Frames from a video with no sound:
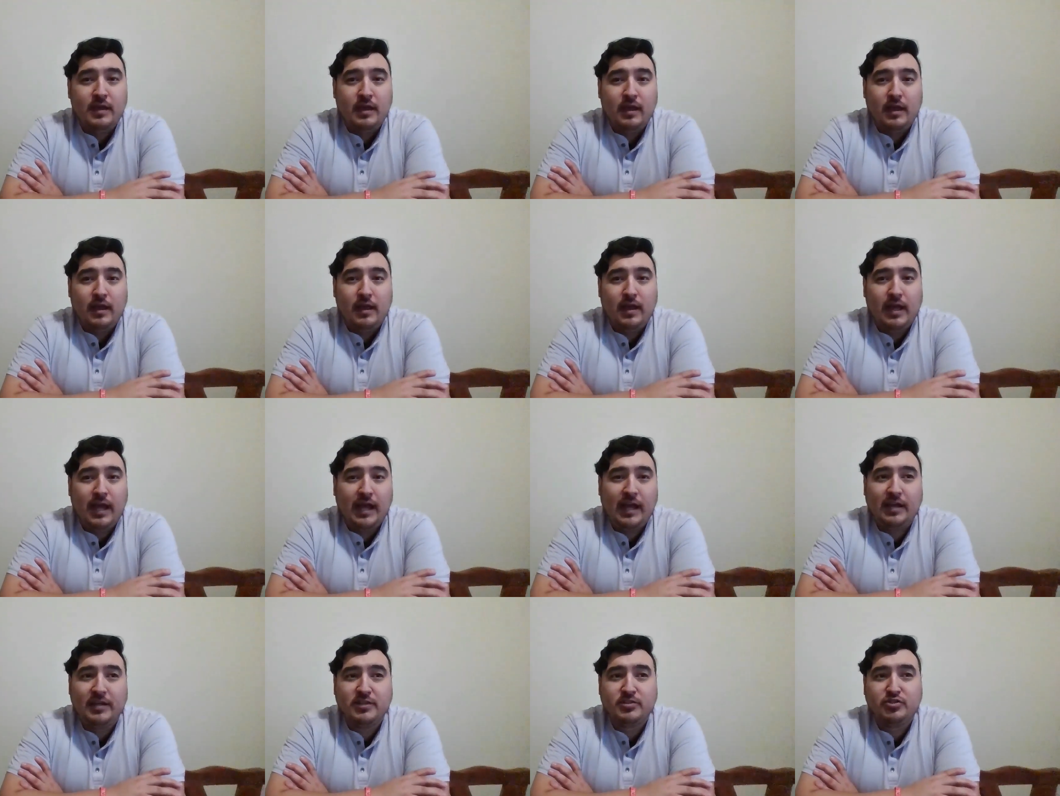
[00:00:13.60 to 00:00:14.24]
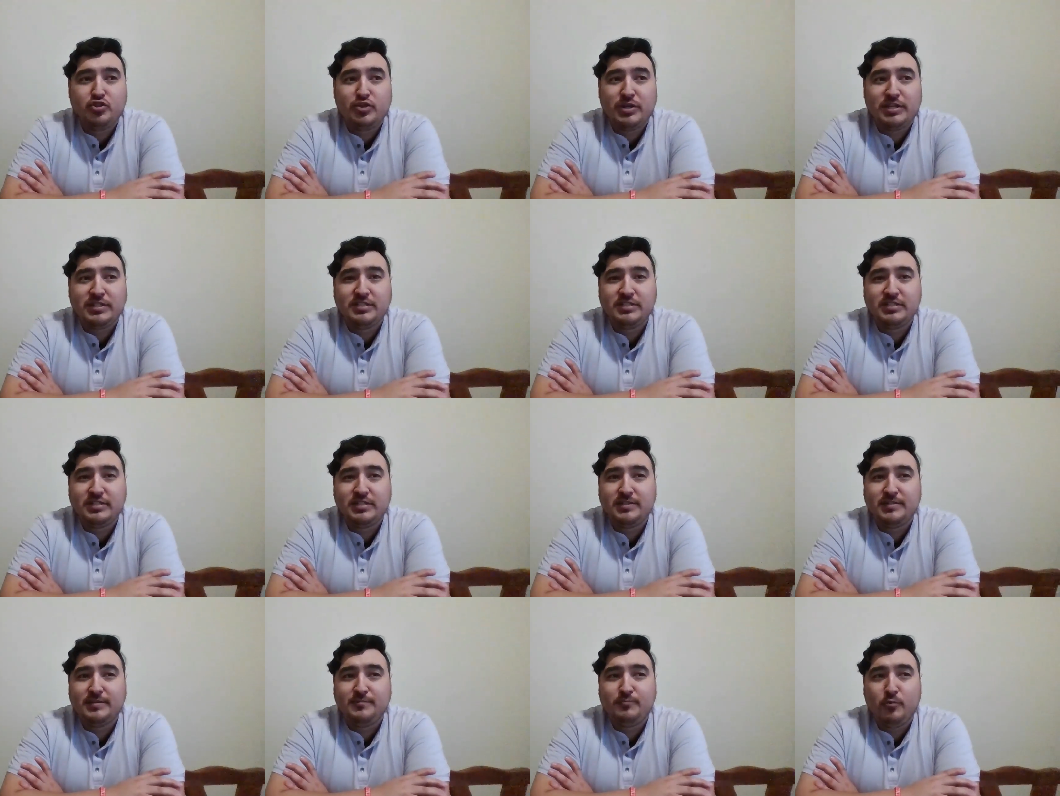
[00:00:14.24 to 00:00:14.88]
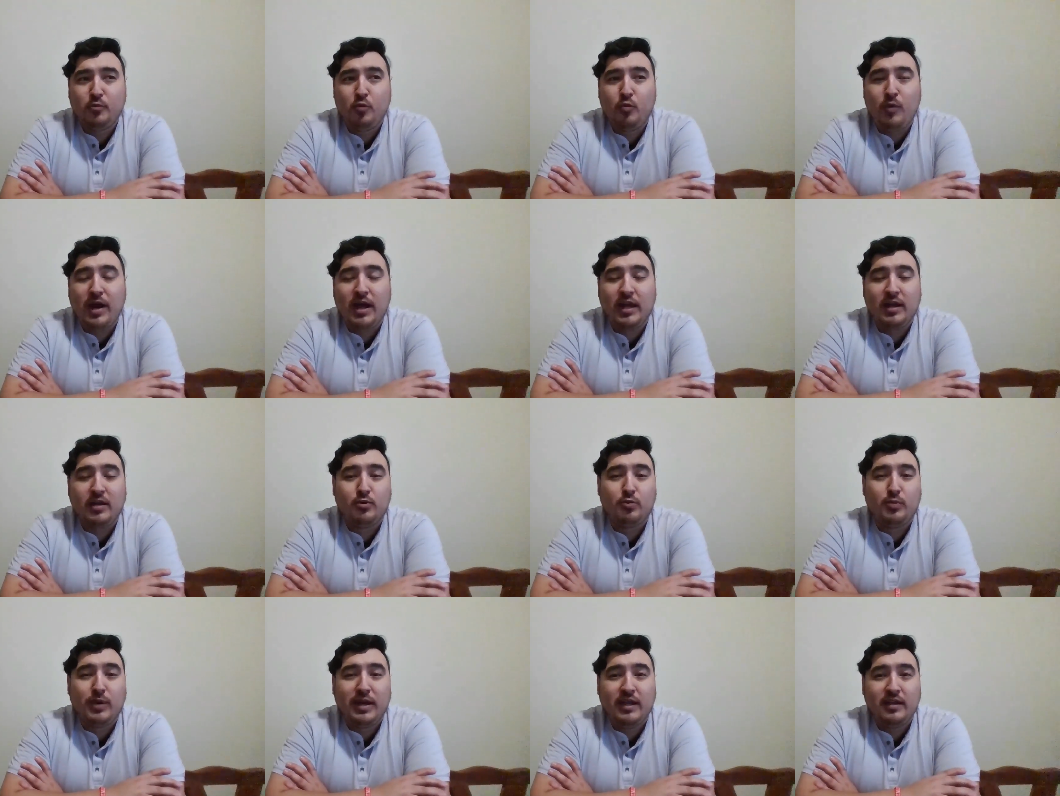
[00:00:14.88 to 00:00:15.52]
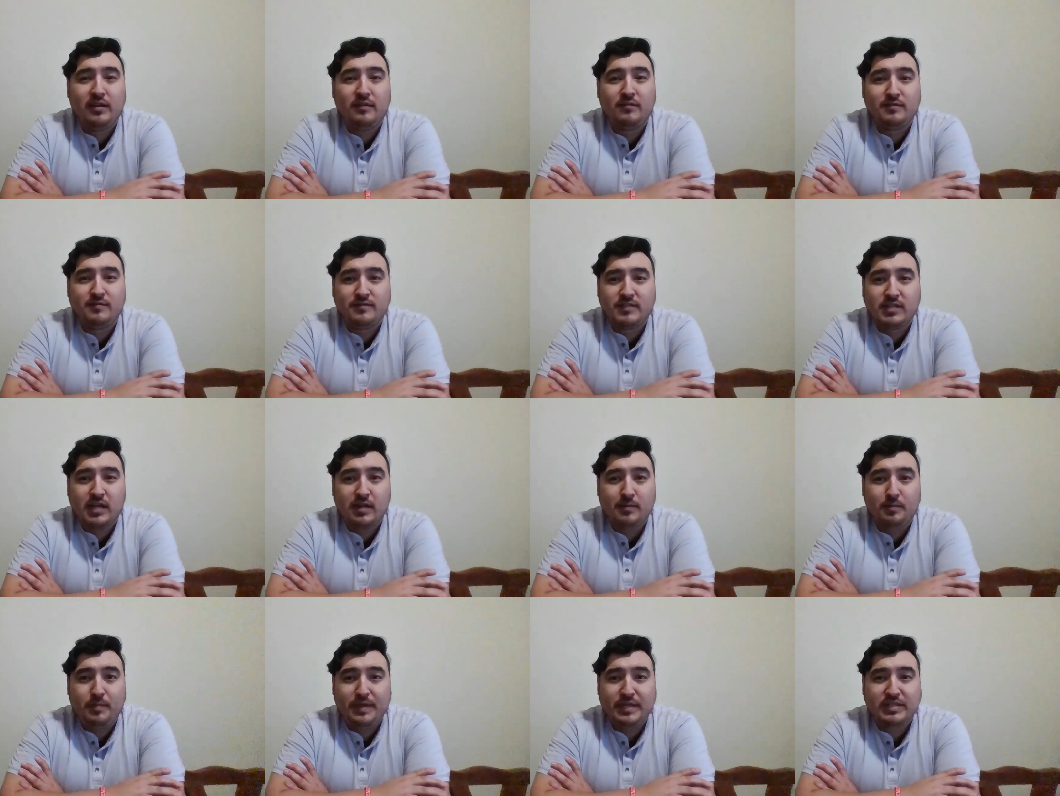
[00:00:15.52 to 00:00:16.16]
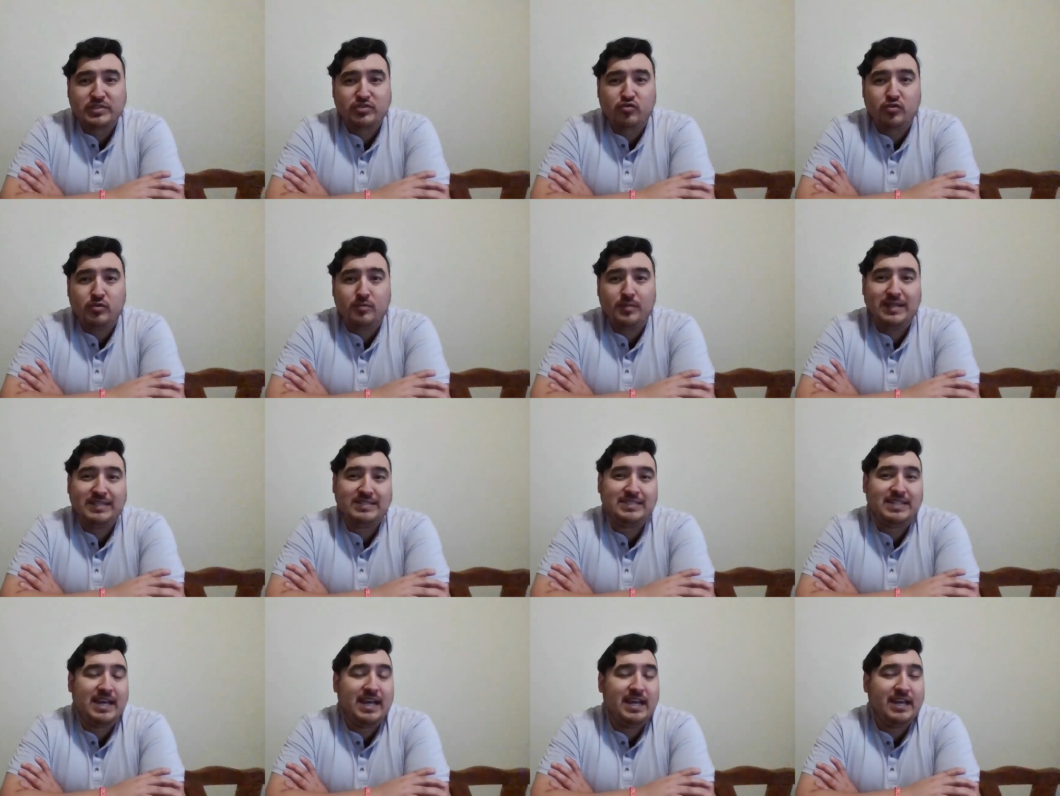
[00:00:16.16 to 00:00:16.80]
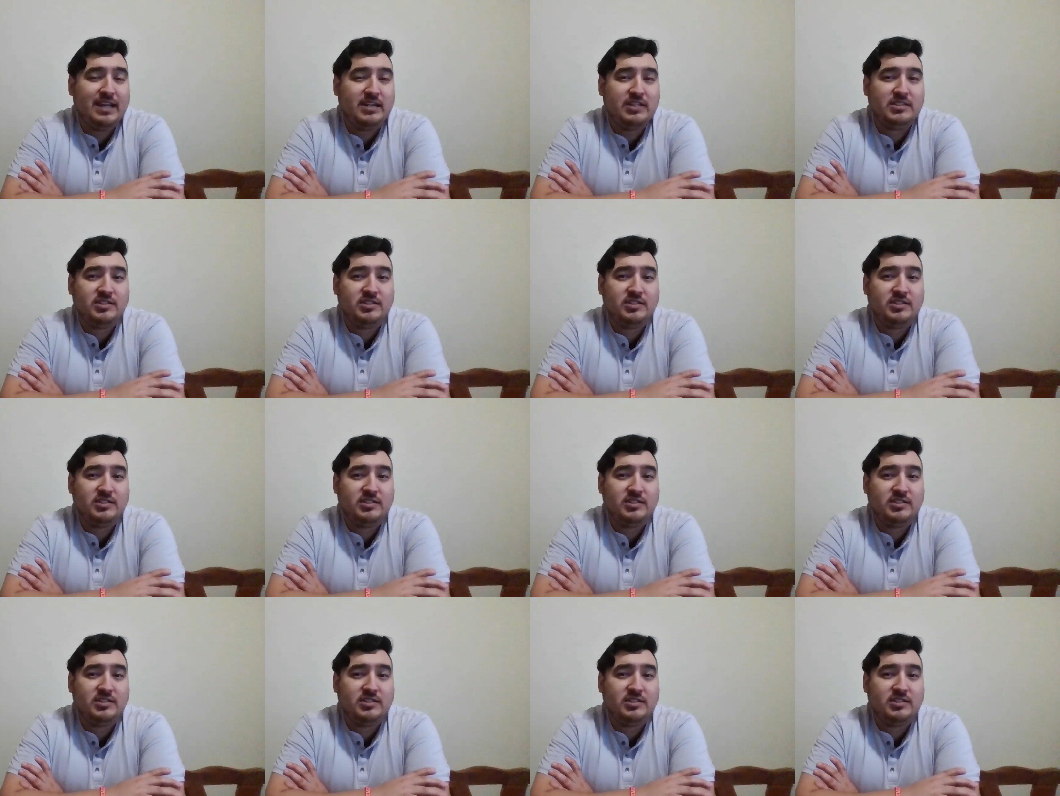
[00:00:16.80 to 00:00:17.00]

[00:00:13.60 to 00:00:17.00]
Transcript: I address a wide array of topics from anxiety